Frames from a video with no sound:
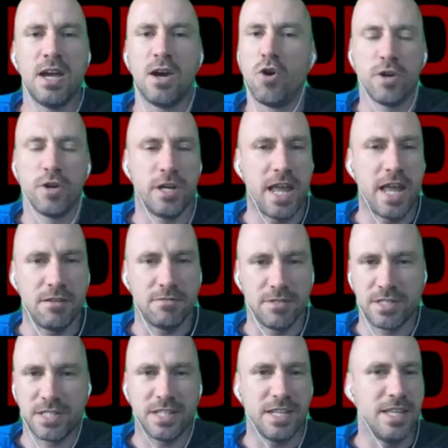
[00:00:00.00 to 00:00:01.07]

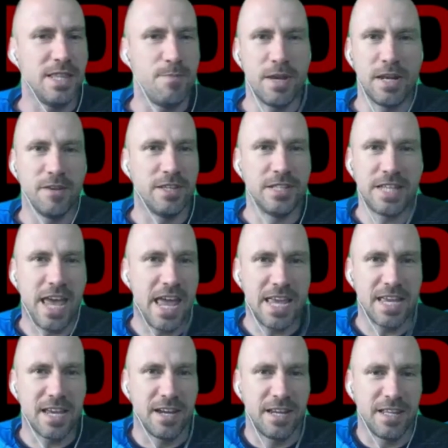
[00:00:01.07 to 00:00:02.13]
unannounced yeah. in the middle of the day
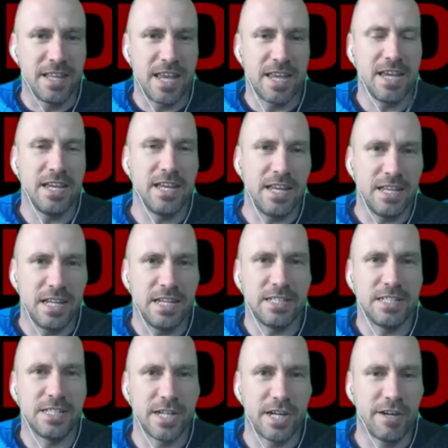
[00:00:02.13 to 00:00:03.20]
kind of thing. It, it, it
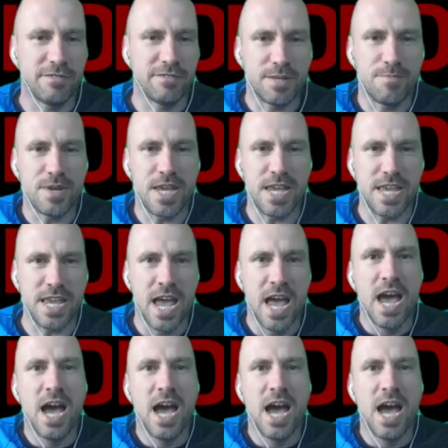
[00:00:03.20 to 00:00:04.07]
deserves to be